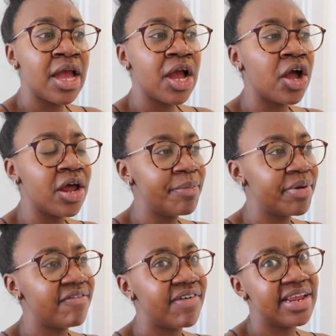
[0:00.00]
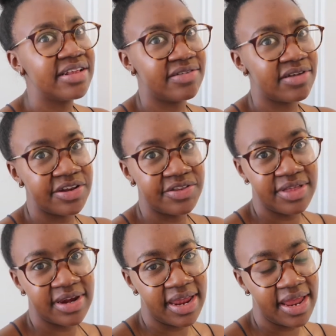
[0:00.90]
Got a bit of a late start to the
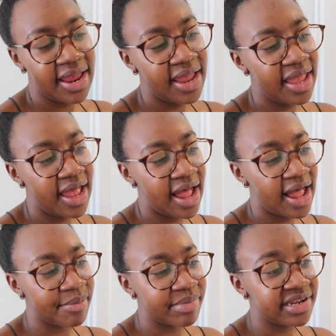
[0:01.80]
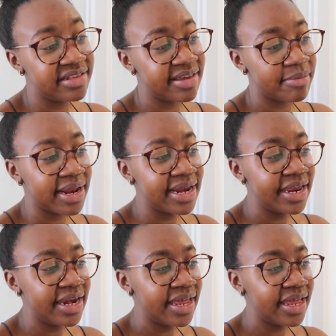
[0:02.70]
day, did some
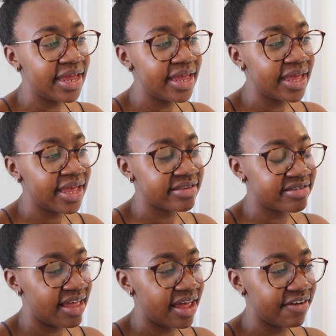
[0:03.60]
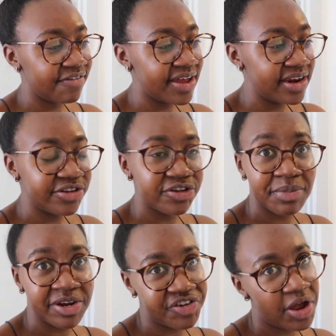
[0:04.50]
cleaning and stuff, finally took
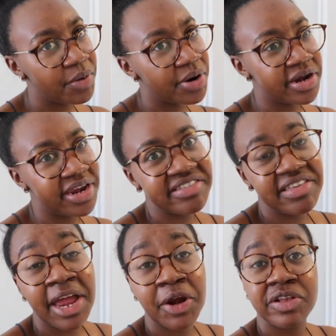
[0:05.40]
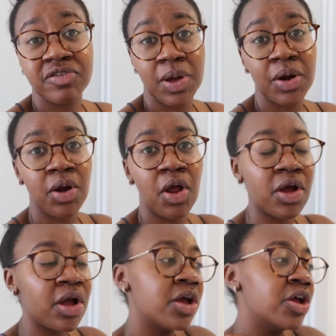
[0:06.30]
my shower. Next thing I know it's 1 o'clock,
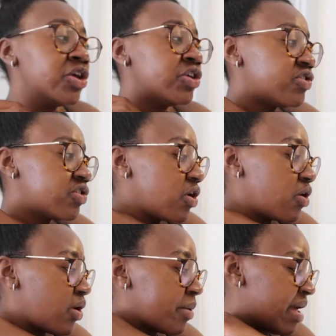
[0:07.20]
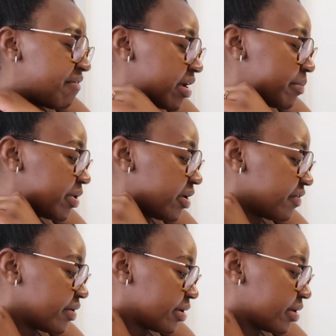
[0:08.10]
so I'm having a bit of
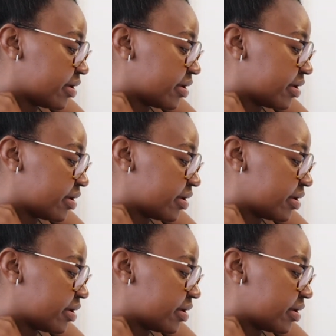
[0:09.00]
a